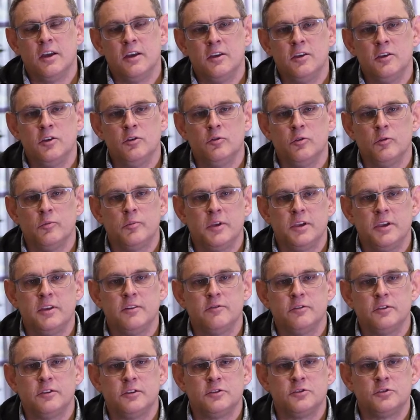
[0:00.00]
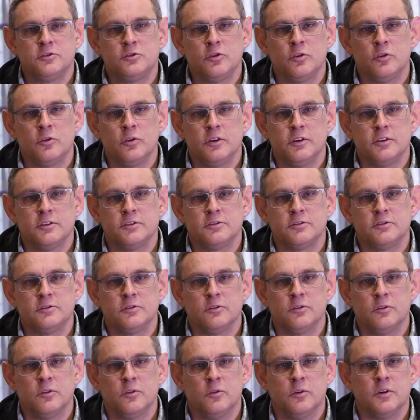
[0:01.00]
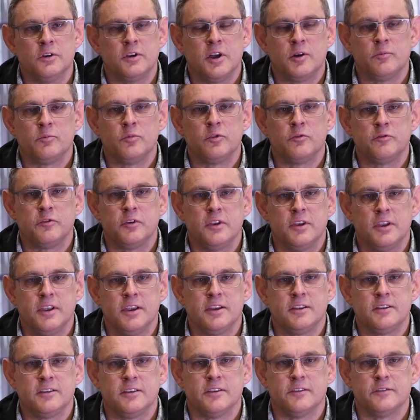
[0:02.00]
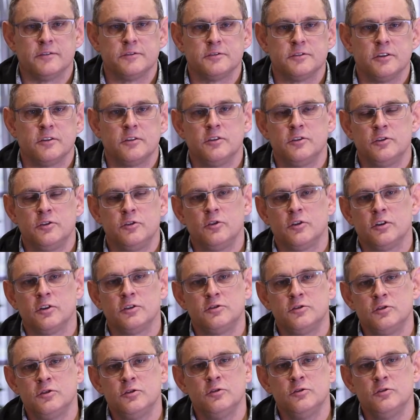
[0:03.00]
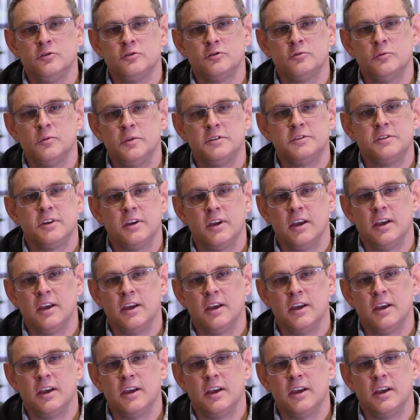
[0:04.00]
you will be given a choice or a number of electives so that you can choose which